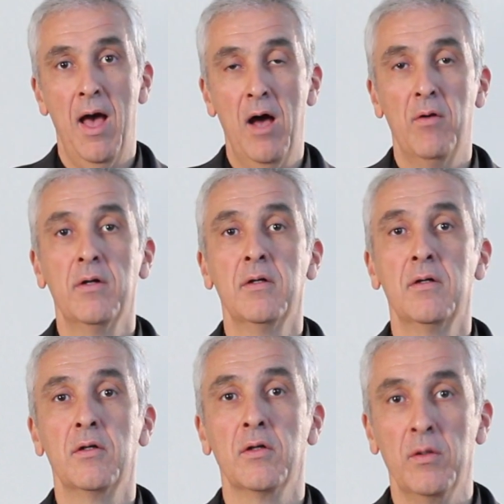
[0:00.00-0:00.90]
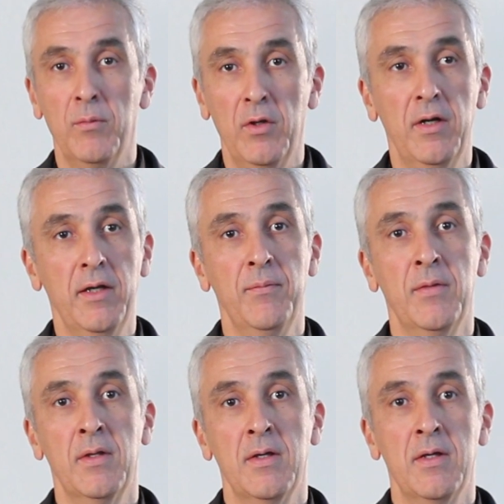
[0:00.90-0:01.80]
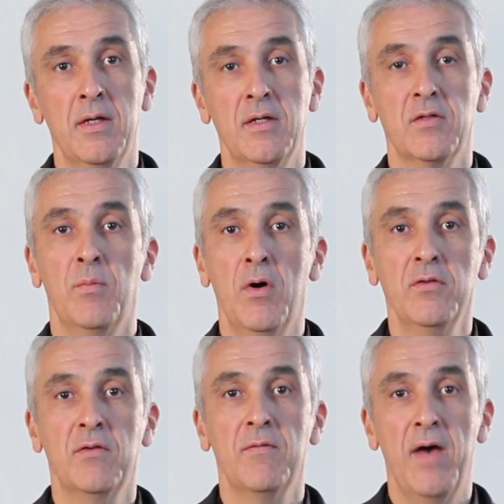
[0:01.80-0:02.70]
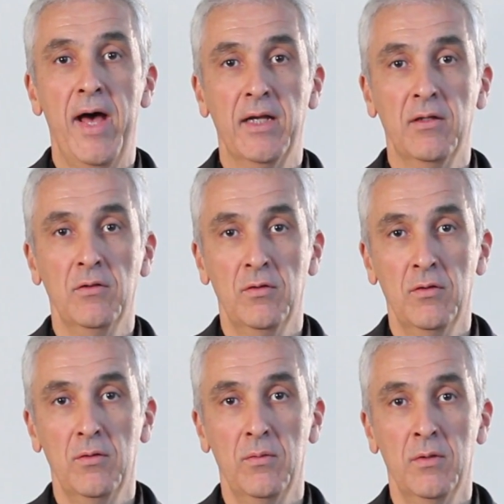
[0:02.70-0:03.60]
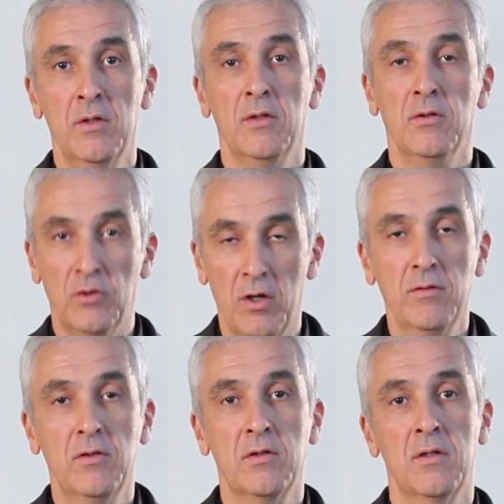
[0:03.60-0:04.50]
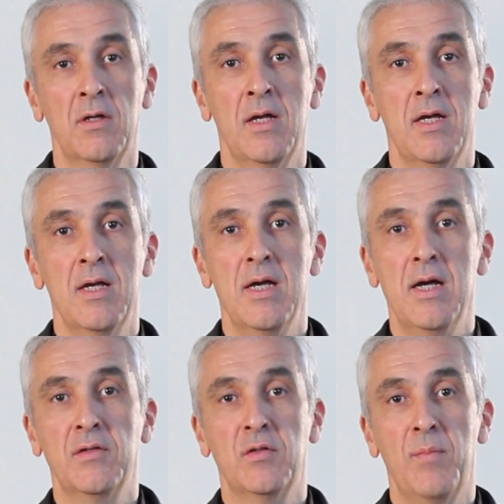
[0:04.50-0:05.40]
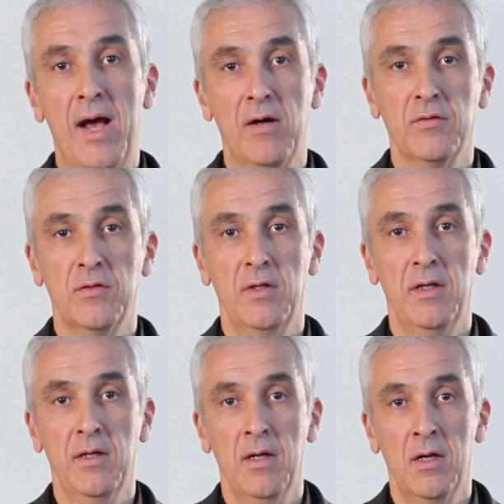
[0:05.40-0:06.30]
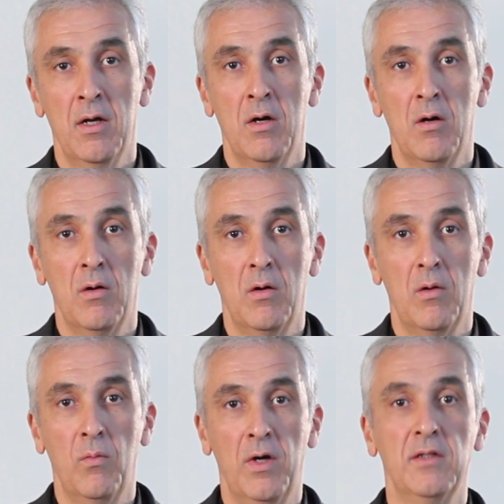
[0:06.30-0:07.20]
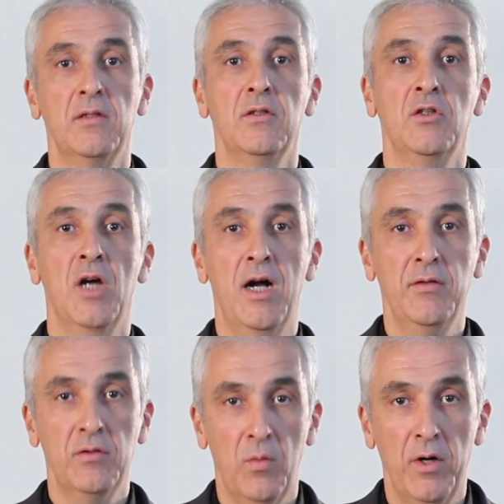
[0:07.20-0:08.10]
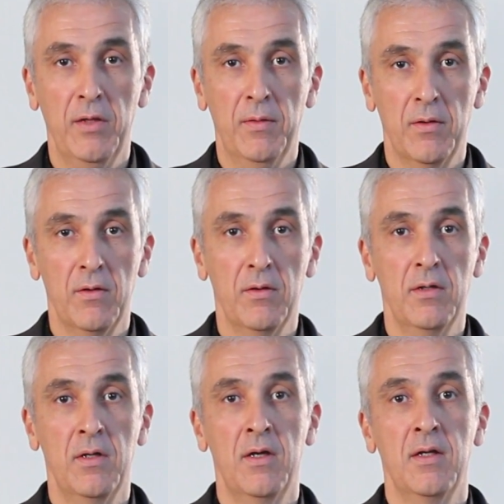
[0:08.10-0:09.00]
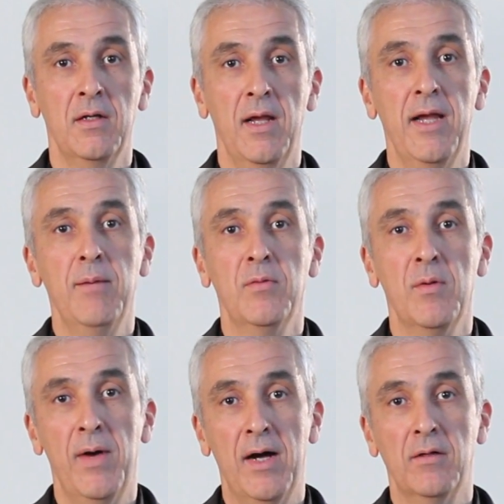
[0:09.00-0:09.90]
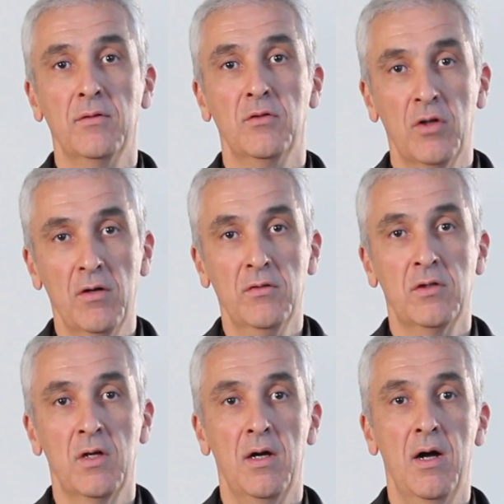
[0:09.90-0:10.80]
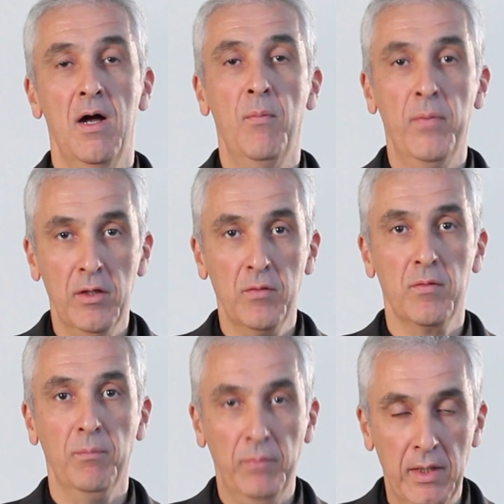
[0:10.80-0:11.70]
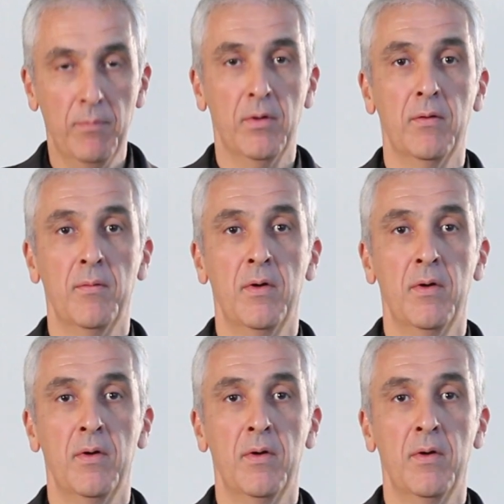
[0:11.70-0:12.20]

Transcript: Our community is a post-Vatican II church espousing what John the 23rd named about church, a pilgrim people